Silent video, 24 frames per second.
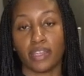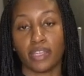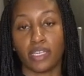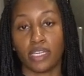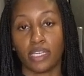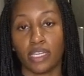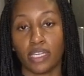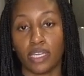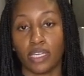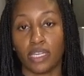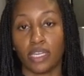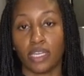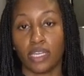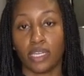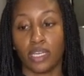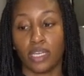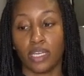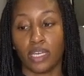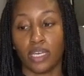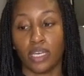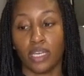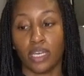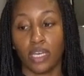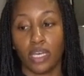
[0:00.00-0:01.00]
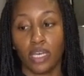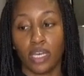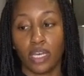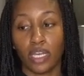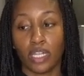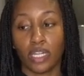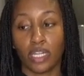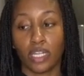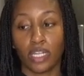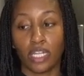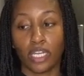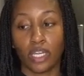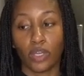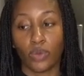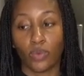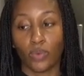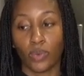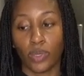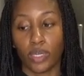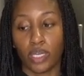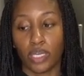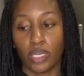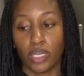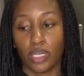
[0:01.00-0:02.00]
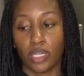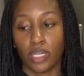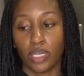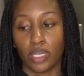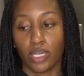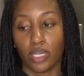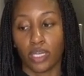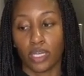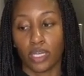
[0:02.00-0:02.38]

the liquid